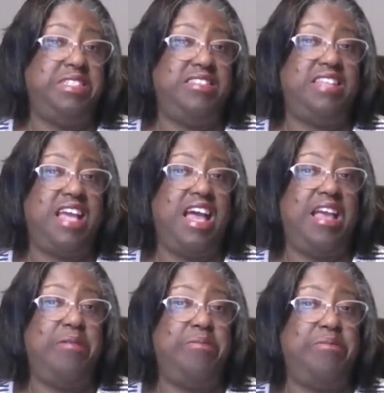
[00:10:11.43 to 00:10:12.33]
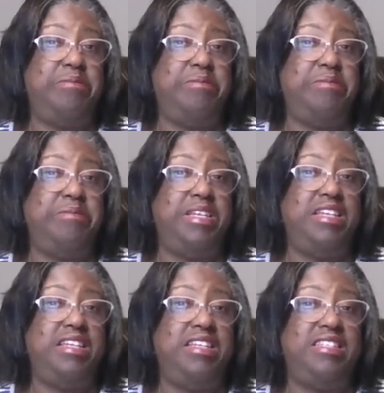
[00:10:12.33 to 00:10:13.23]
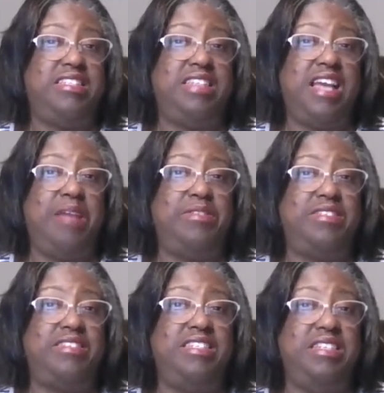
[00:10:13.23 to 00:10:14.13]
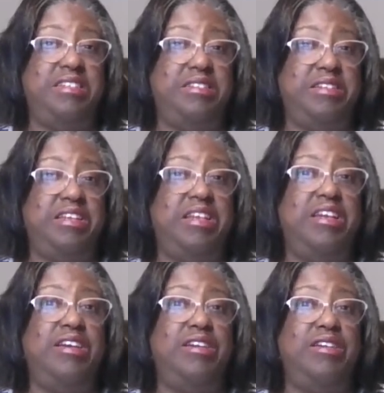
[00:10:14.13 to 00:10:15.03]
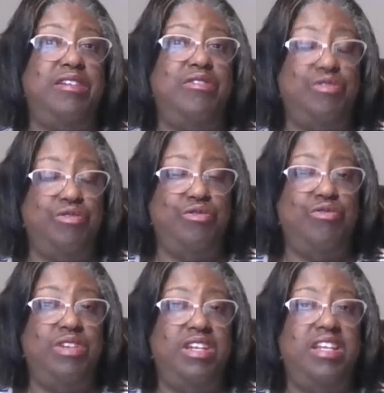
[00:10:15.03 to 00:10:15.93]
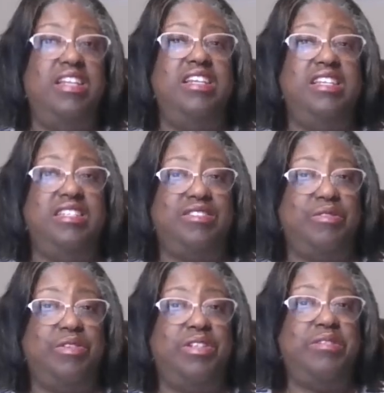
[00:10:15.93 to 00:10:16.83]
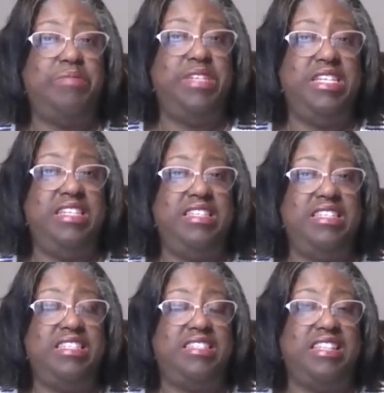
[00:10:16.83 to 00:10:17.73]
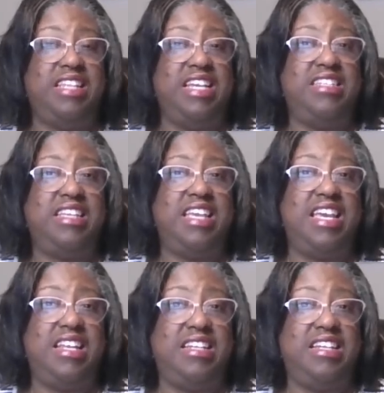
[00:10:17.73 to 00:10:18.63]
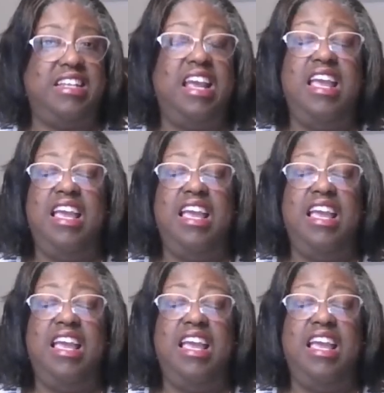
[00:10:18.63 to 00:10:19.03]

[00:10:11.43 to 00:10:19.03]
it's time to see who is going to be the selected candidate.